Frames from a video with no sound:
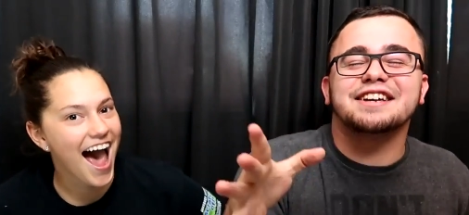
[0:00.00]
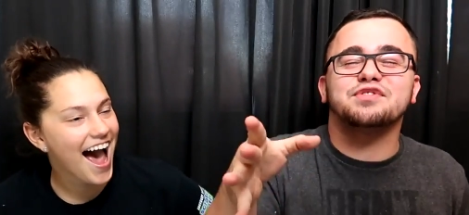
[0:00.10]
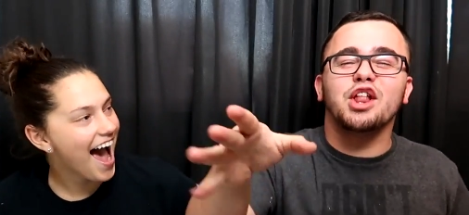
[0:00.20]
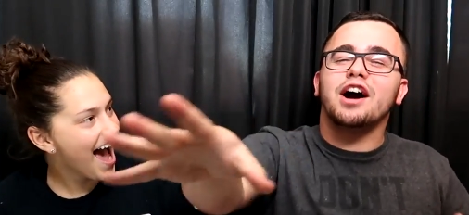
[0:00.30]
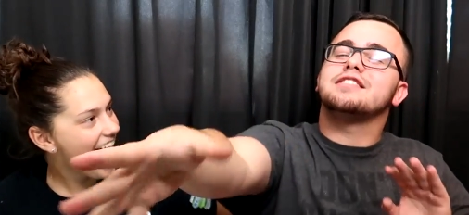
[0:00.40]

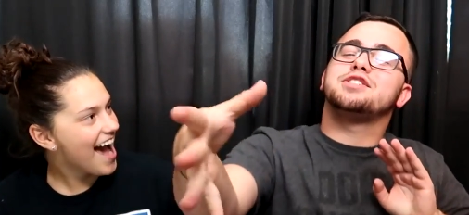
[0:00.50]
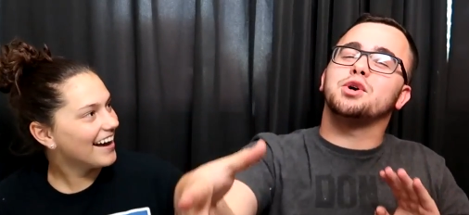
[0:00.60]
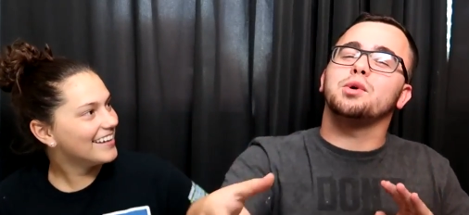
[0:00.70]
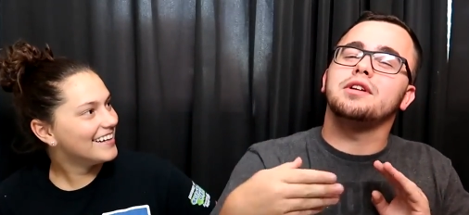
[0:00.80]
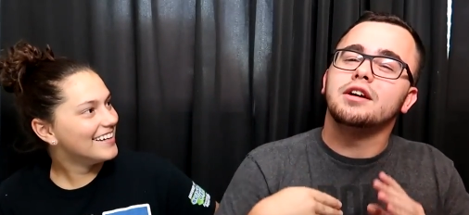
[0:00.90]
Speaker 1: if, look,
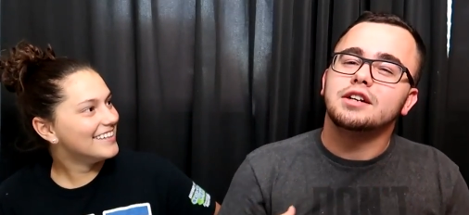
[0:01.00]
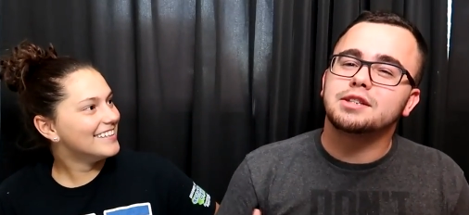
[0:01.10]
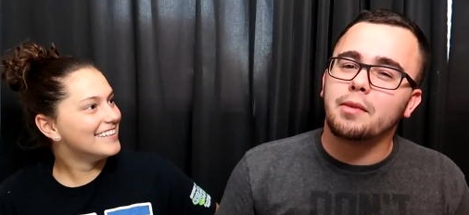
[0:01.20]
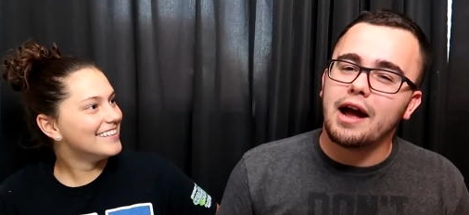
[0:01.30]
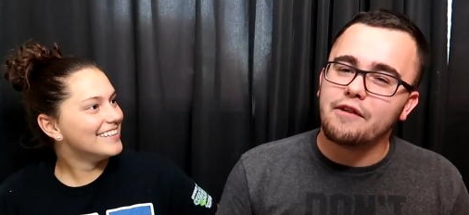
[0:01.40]
dude,
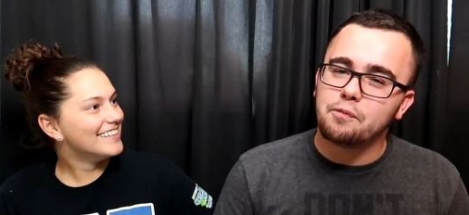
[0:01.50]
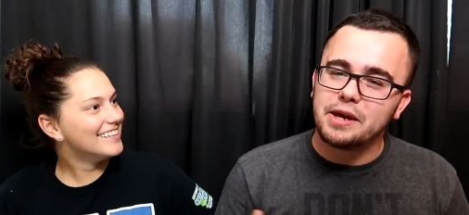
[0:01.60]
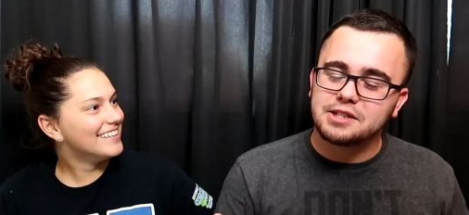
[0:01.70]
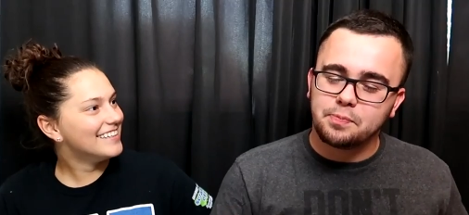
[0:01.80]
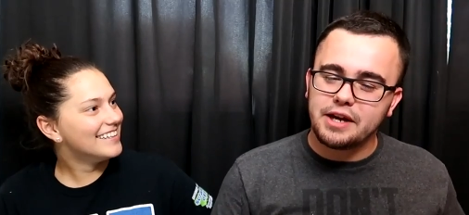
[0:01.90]
somebody had a
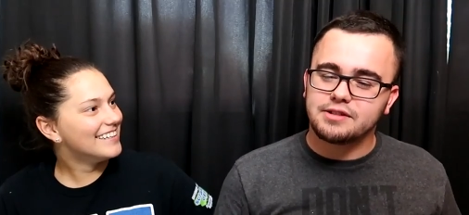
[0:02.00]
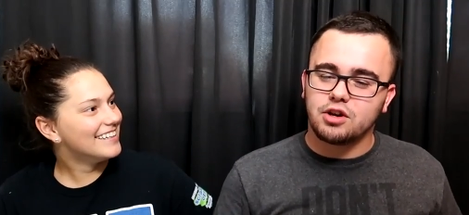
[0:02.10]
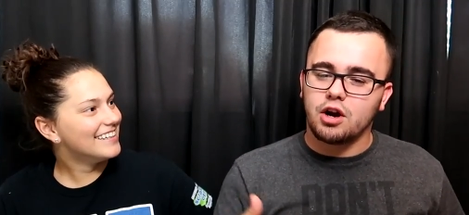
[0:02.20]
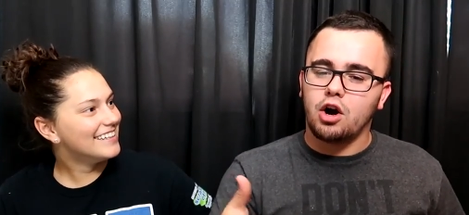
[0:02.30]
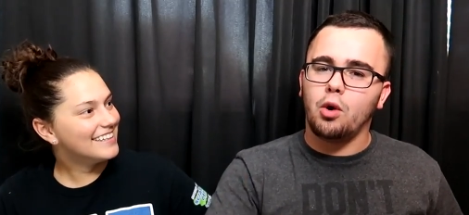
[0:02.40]
piece of
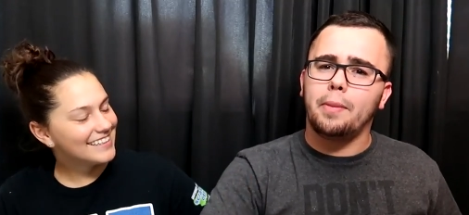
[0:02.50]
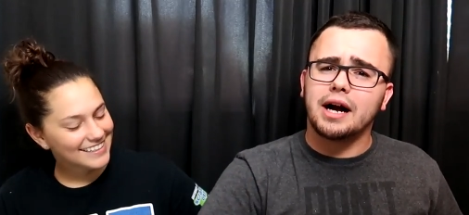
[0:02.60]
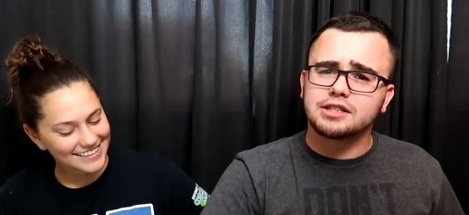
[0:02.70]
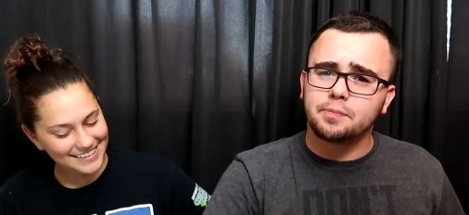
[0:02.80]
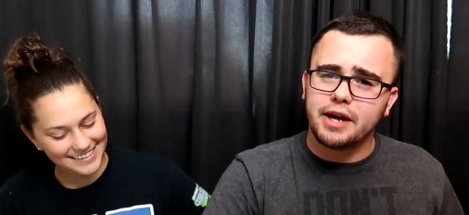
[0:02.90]
pizza or a whole
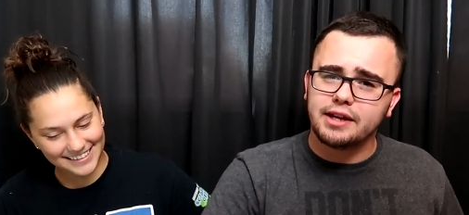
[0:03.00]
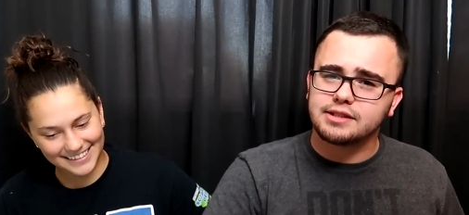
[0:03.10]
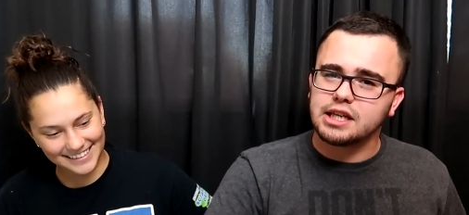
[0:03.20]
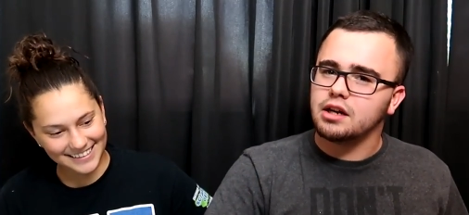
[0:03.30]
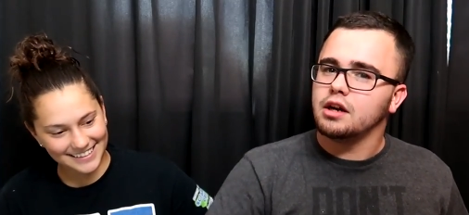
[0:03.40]
box of
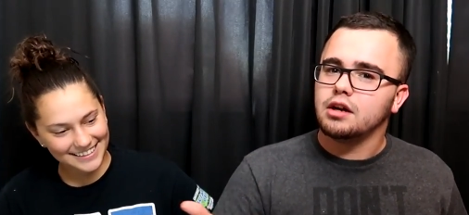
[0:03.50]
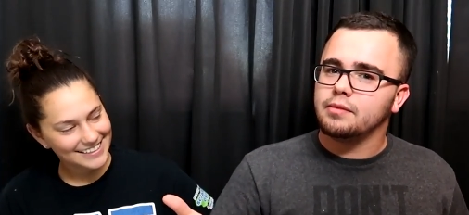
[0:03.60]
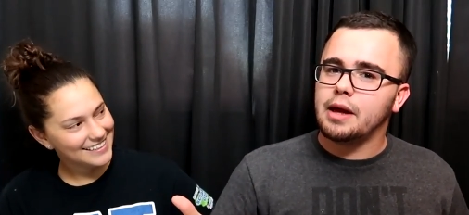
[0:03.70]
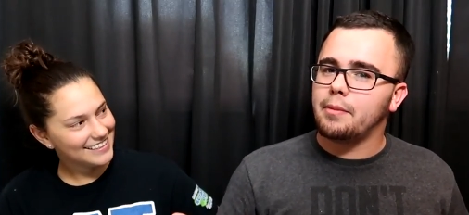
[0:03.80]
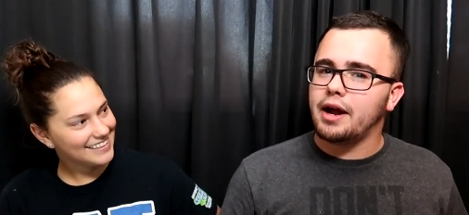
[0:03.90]
pizza,
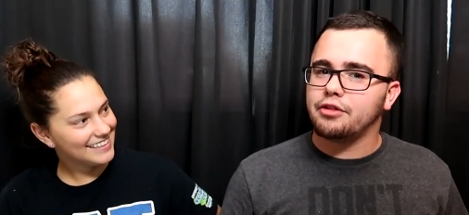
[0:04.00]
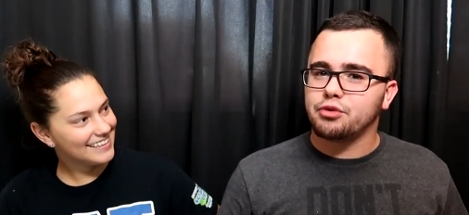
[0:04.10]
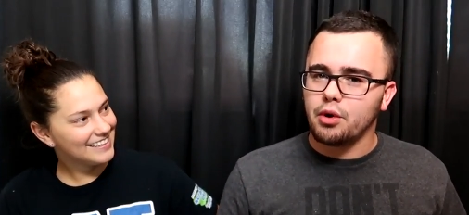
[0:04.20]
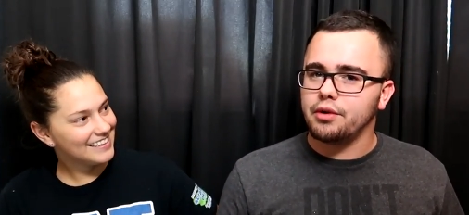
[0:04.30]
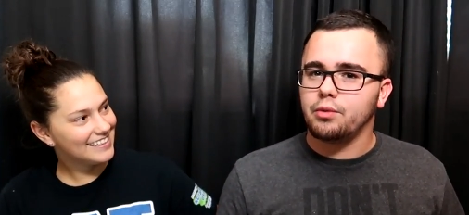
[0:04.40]
they might
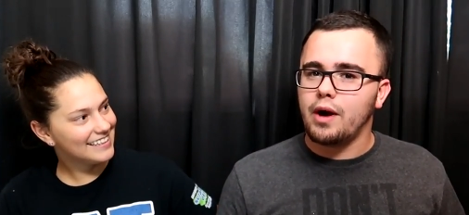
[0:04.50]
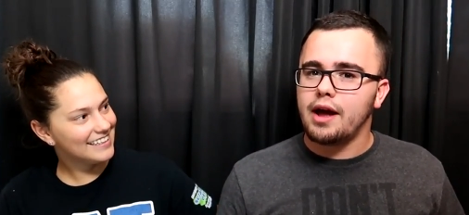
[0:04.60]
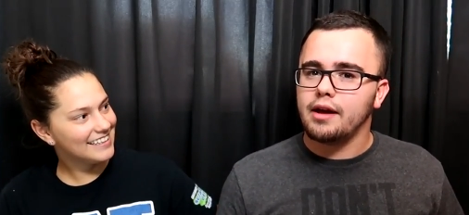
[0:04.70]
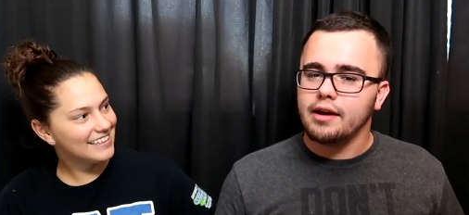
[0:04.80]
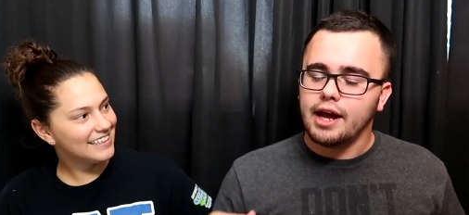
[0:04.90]
have thrown it
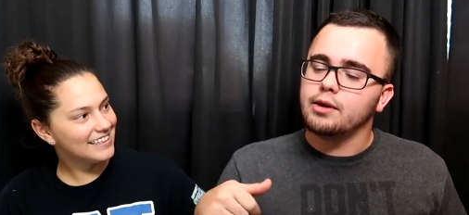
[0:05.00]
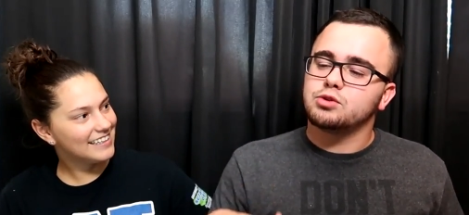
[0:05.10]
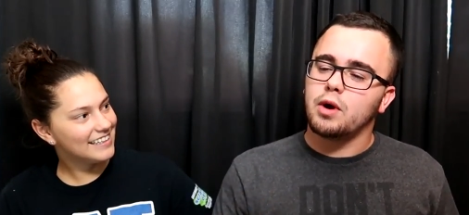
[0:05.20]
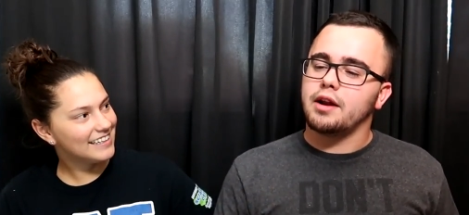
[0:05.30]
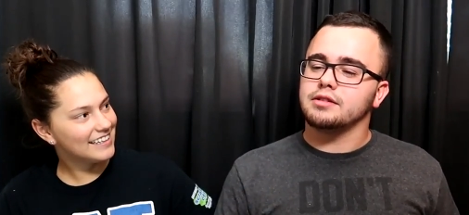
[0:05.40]
away, and it
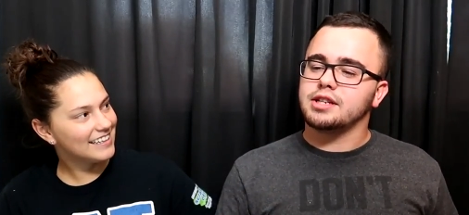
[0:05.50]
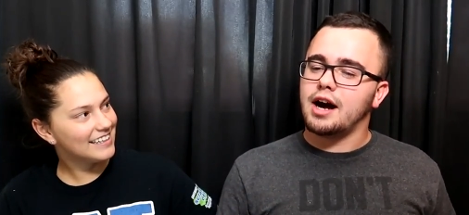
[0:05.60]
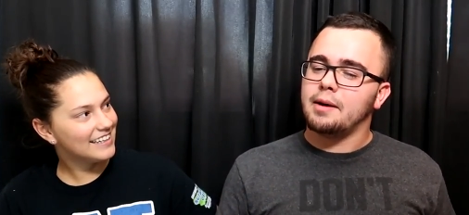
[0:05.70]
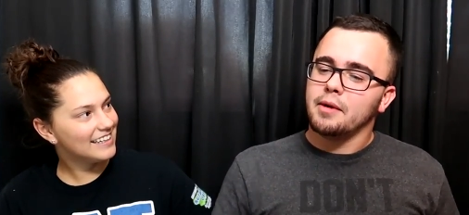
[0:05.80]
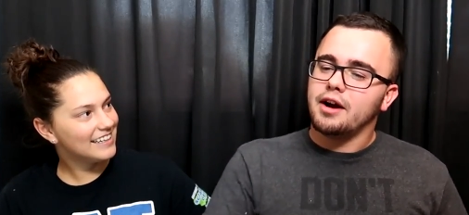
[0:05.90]
was right on
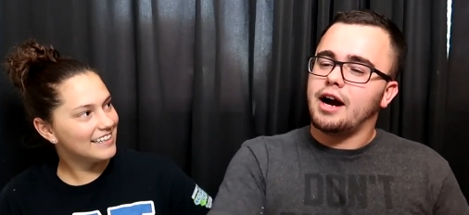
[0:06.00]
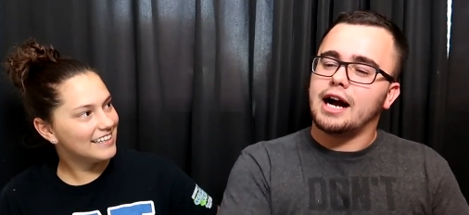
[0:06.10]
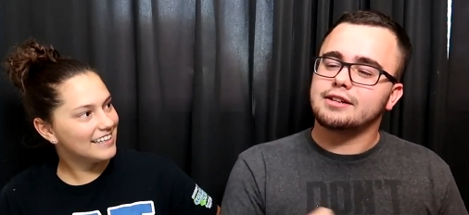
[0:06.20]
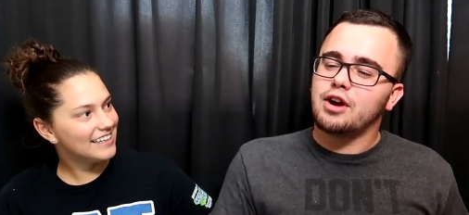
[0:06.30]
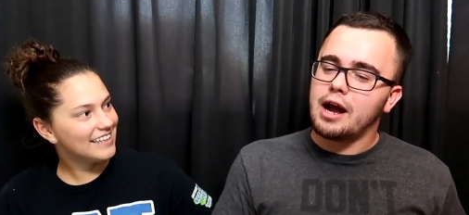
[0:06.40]
top.
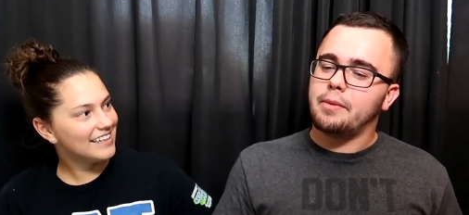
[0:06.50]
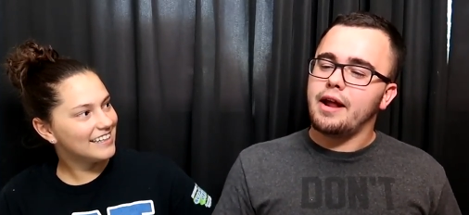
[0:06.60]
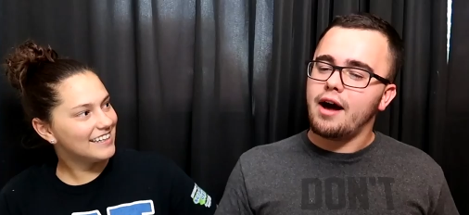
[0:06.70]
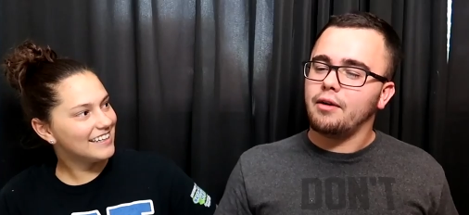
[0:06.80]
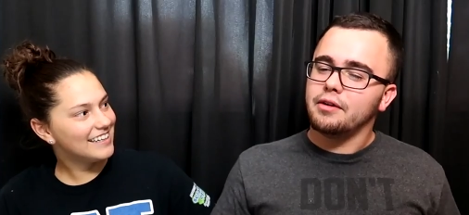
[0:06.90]
I grab
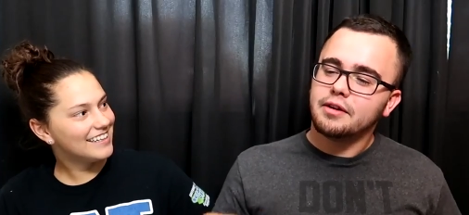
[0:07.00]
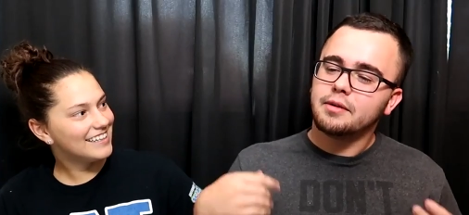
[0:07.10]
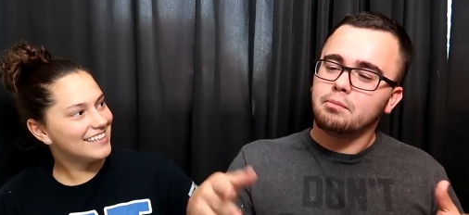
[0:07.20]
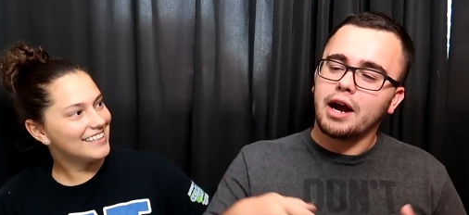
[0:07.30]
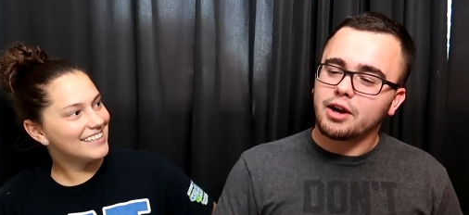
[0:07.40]
it out,
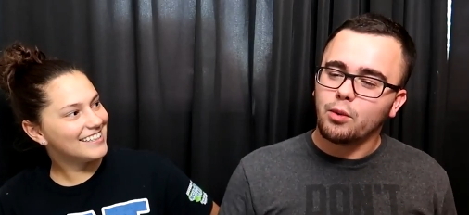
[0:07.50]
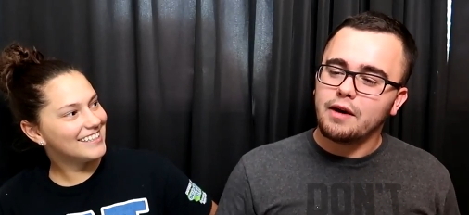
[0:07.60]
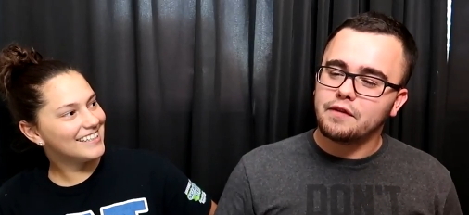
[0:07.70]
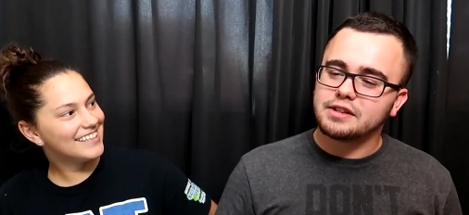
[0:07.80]
microwave